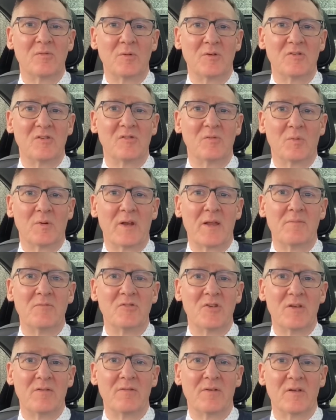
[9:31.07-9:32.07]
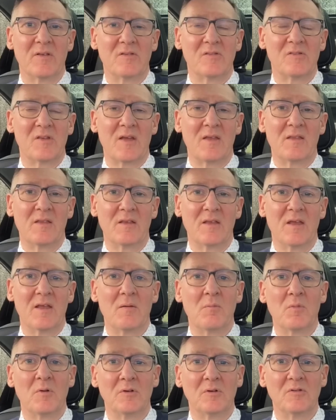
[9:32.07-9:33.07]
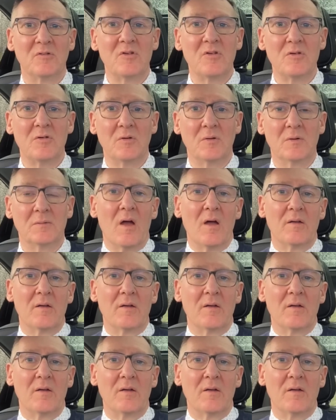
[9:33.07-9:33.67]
which is what MG say that it will do.